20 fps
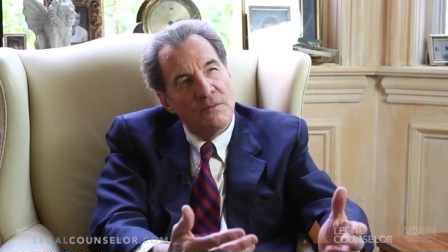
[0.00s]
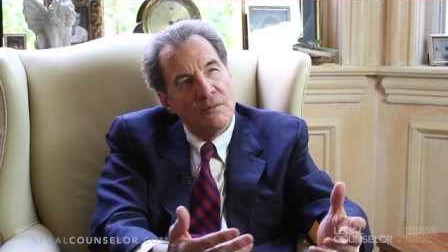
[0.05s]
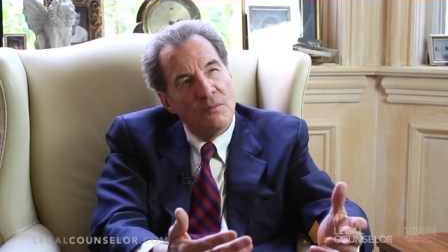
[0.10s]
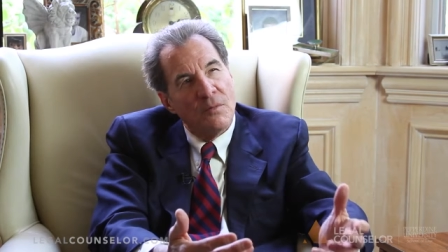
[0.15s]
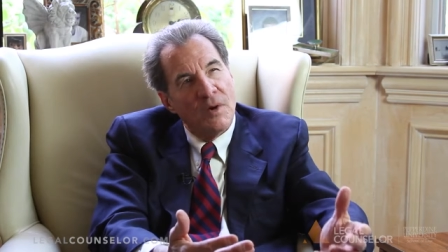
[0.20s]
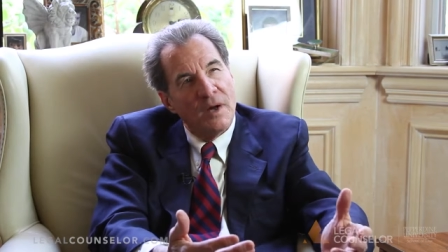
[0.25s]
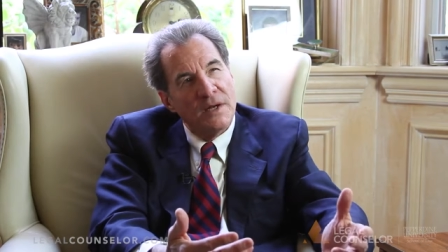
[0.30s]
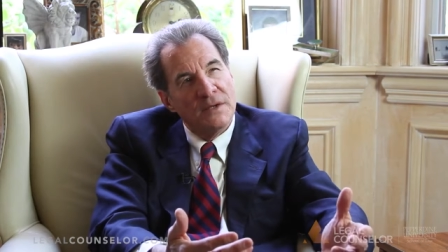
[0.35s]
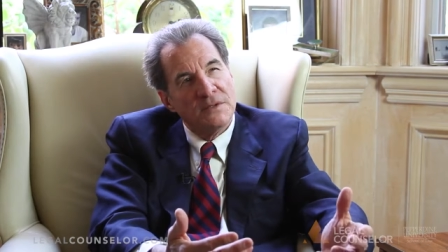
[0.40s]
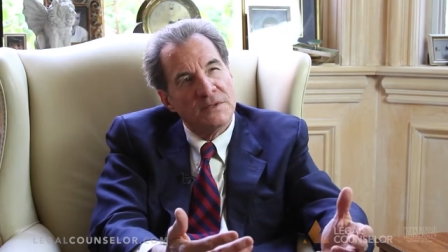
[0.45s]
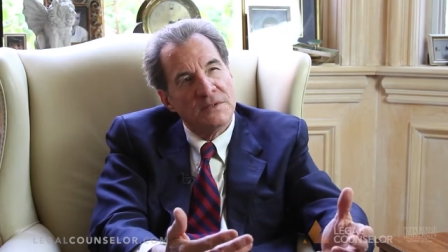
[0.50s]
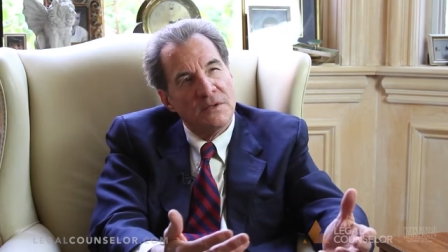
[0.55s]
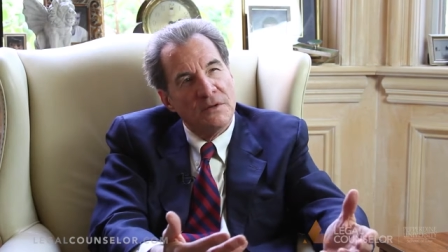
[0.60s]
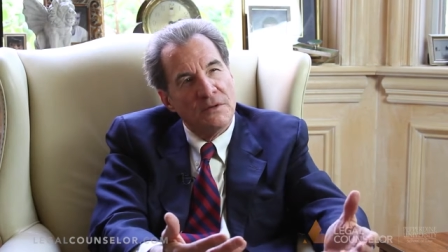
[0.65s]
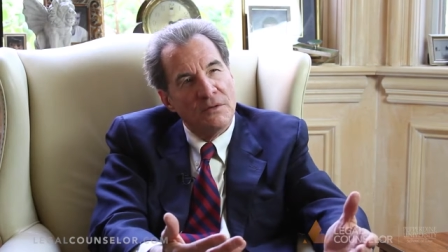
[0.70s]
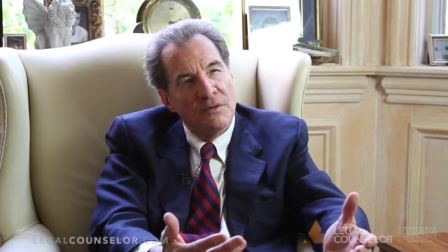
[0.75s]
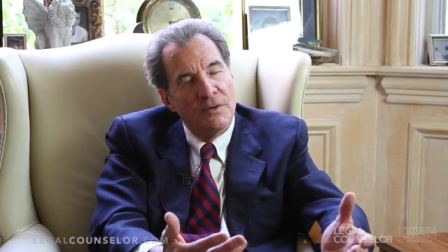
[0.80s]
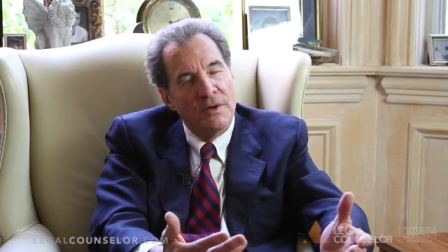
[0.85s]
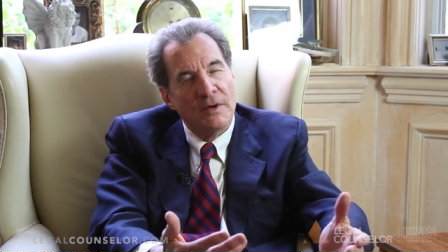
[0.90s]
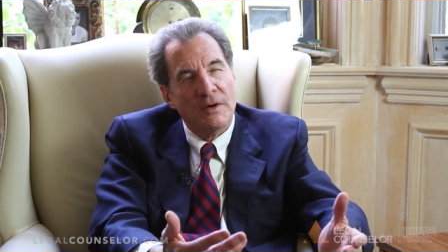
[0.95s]
Why does a
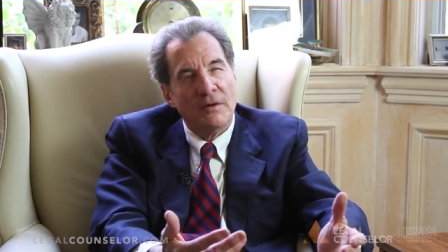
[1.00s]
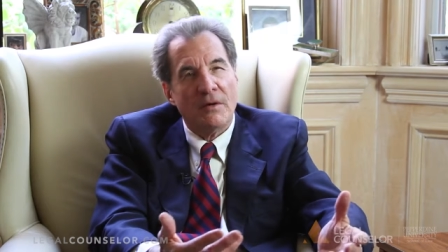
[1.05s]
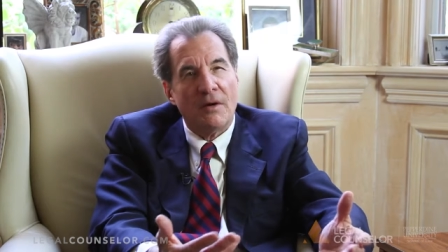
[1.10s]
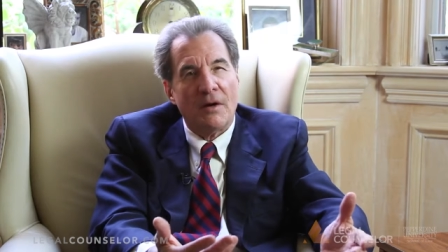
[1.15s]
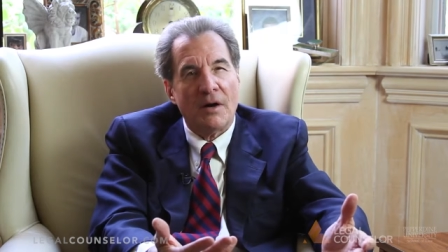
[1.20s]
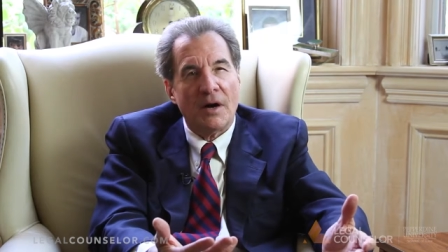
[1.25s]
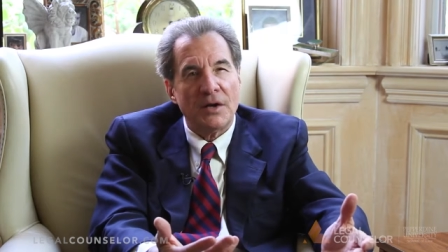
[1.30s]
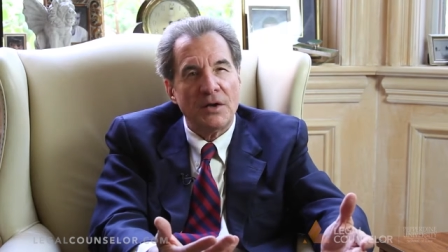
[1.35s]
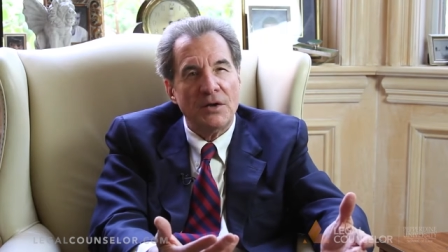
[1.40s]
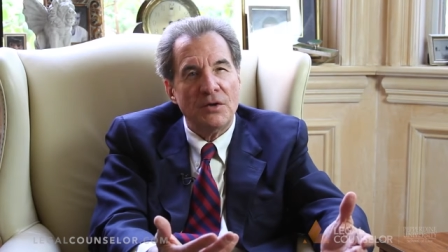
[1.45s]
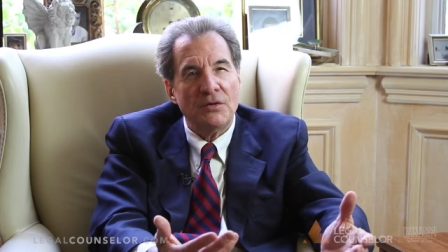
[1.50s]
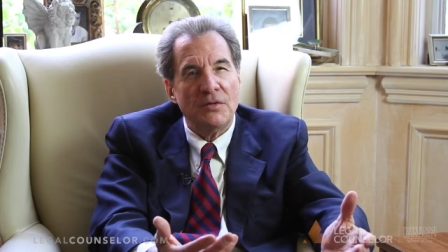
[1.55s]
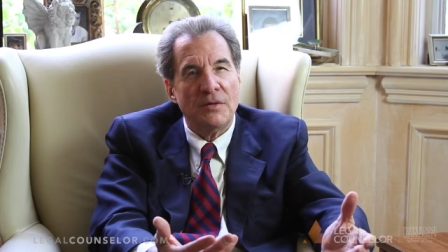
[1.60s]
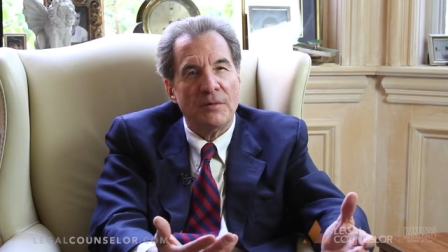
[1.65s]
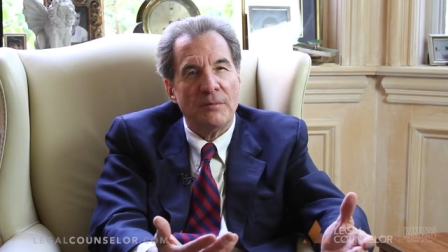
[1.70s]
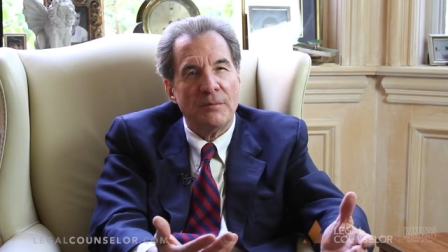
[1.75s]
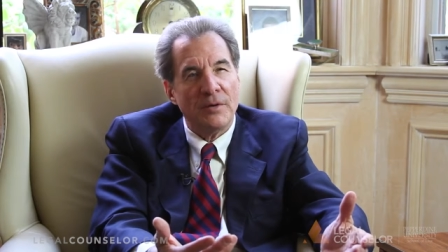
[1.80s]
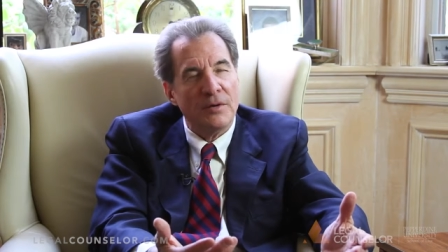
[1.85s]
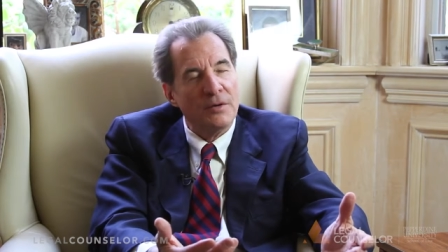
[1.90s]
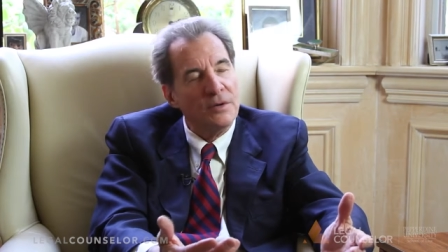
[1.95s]
lawyer argue the
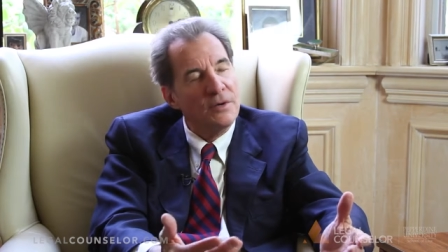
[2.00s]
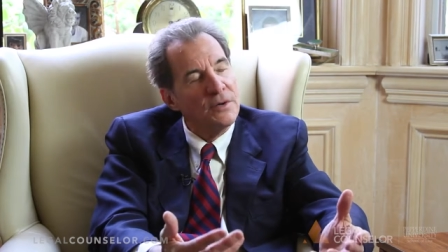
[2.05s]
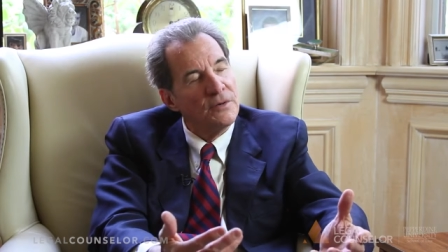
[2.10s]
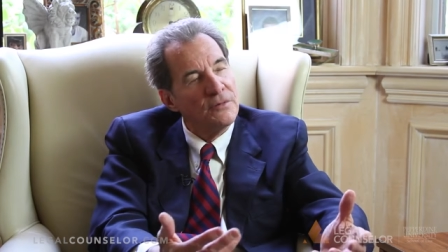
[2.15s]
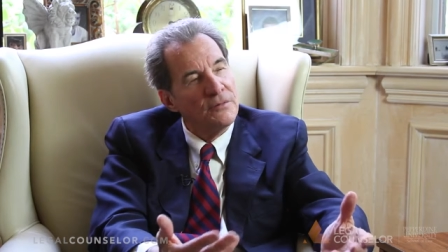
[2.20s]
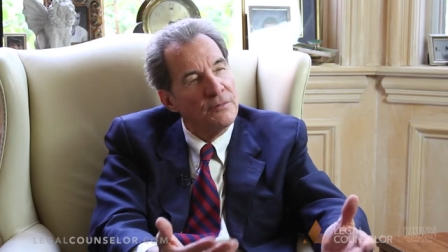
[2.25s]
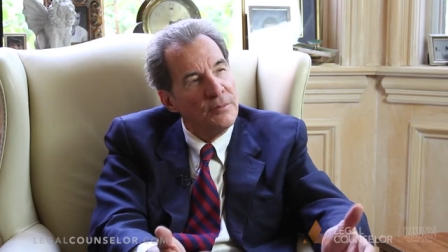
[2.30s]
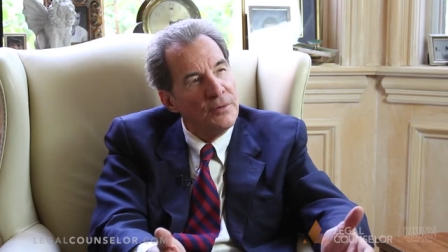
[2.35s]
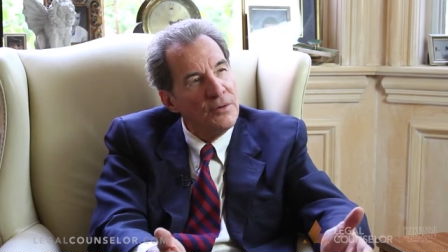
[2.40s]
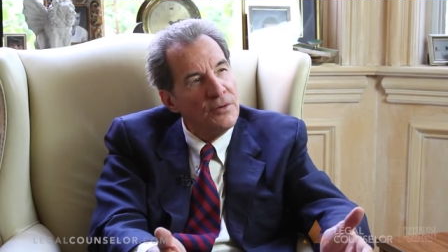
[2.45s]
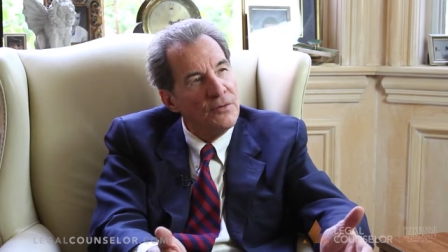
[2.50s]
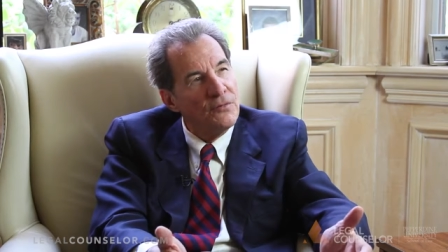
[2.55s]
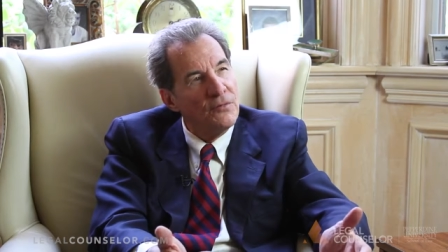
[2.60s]
burden of proof?